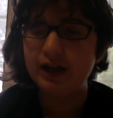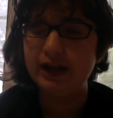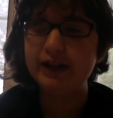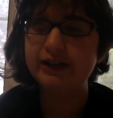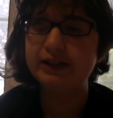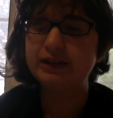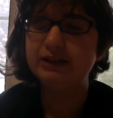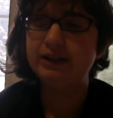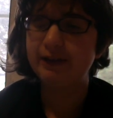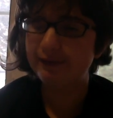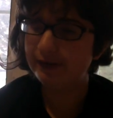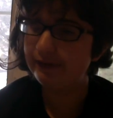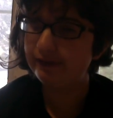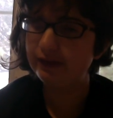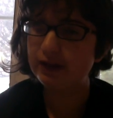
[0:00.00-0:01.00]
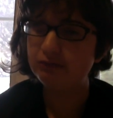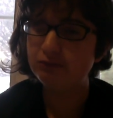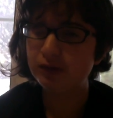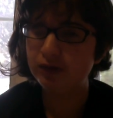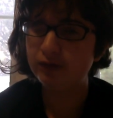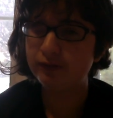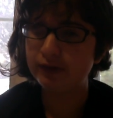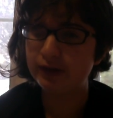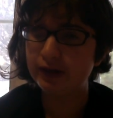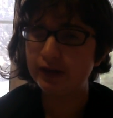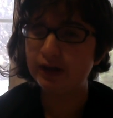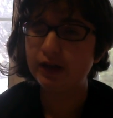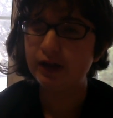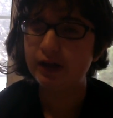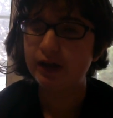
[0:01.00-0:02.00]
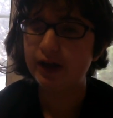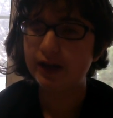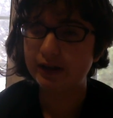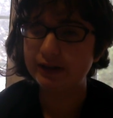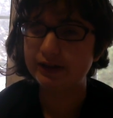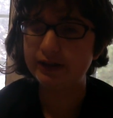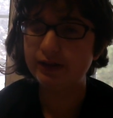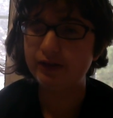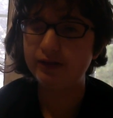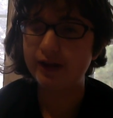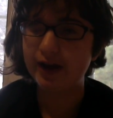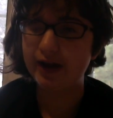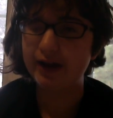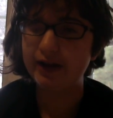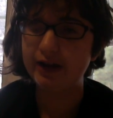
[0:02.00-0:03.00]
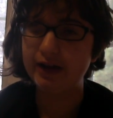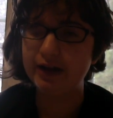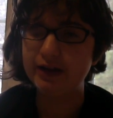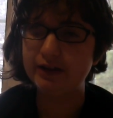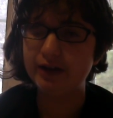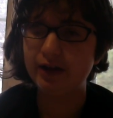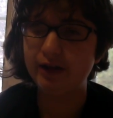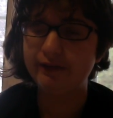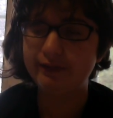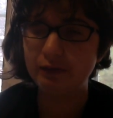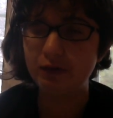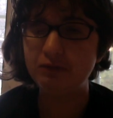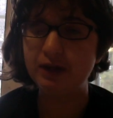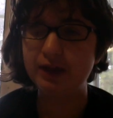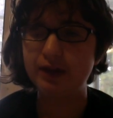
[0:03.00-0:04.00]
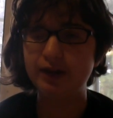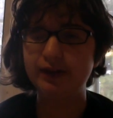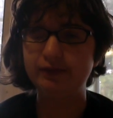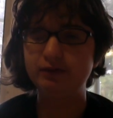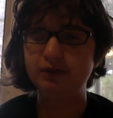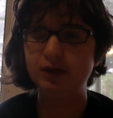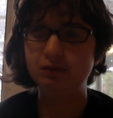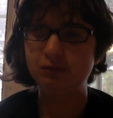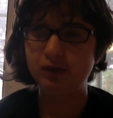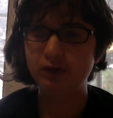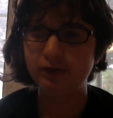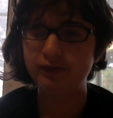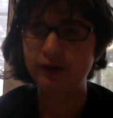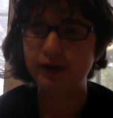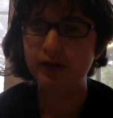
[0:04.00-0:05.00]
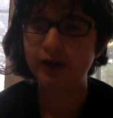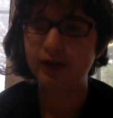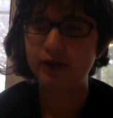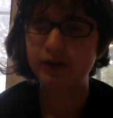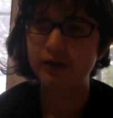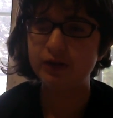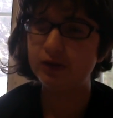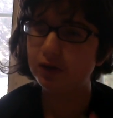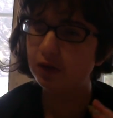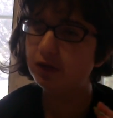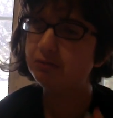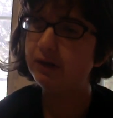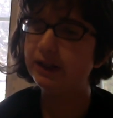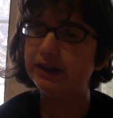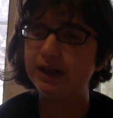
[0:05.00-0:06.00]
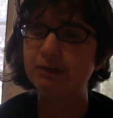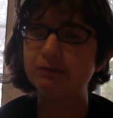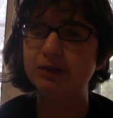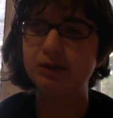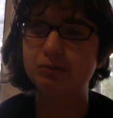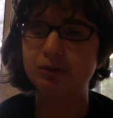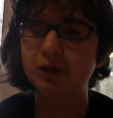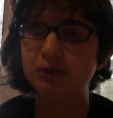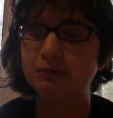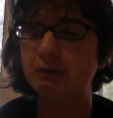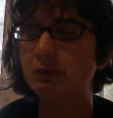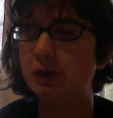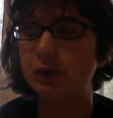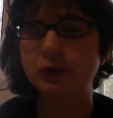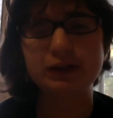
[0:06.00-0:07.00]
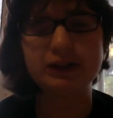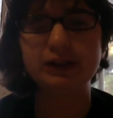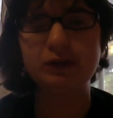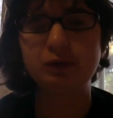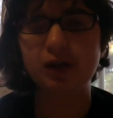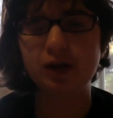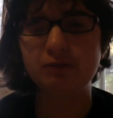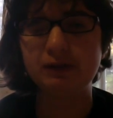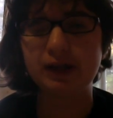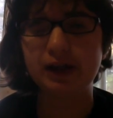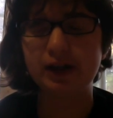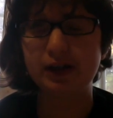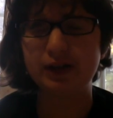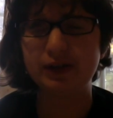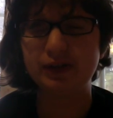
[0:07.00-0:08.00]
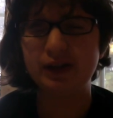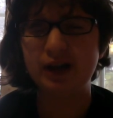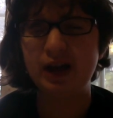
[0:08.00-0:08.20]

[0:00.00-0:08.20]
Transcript: it's different from the movie. I can tell you that. And if you want my thoughts from the movie, go to my Tumblr post, my most recent one, because